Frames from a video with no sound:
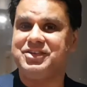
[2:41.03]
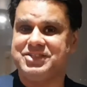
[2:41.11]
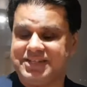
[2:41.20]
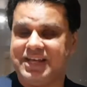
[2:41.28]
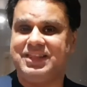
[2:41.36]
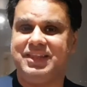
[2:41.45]

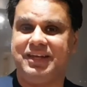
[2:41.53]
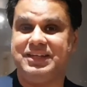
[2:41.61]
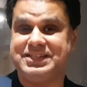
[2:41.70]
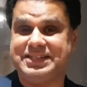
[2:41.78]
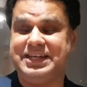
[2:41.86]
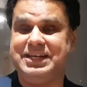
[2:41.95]
Sethi and
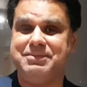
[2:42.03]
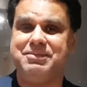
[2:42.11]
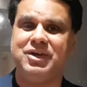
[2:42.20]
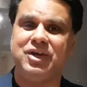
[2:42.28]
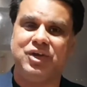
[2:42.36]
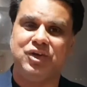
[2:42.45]
his
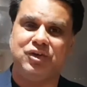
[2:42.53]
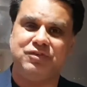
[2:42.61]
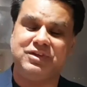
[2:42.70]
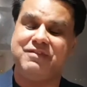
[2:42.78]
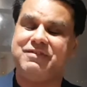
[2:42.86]
team who've done a